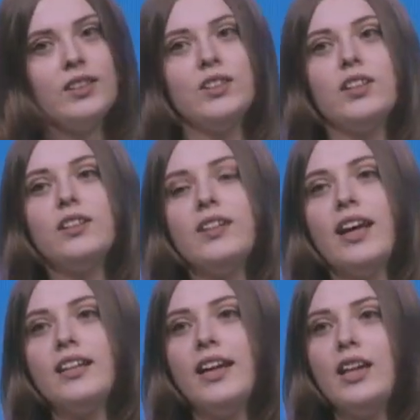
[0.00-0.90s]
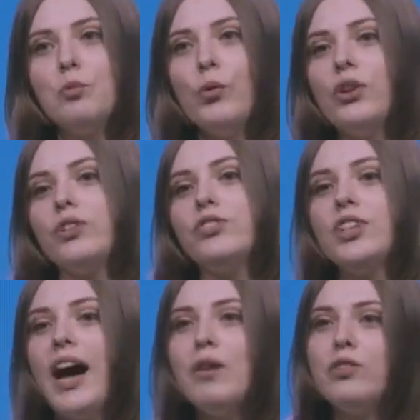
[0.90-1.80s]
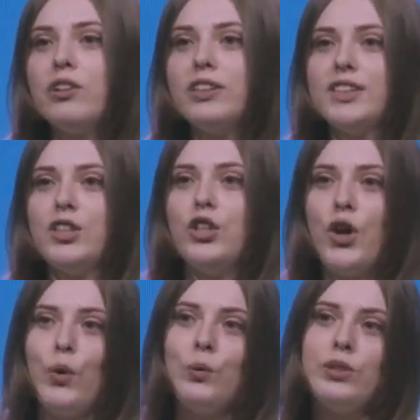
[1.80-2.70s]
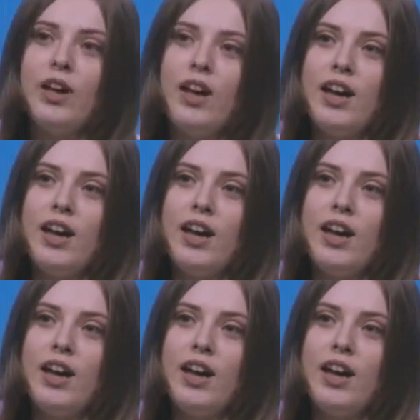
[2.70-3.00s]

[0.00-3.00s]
so that at any point of time there is a node